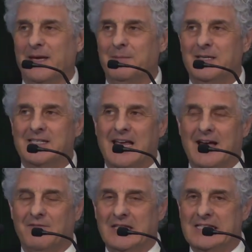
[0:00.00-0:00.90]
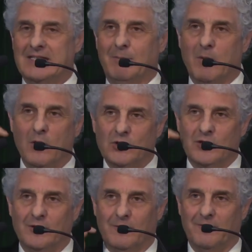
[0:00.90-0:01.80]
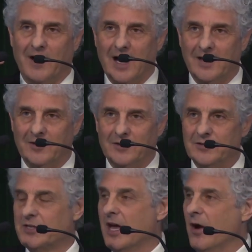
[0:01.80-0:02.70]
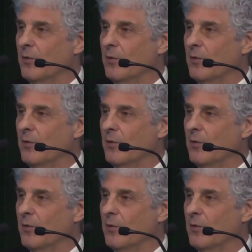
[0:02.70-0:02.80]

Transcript: babies have these emotional files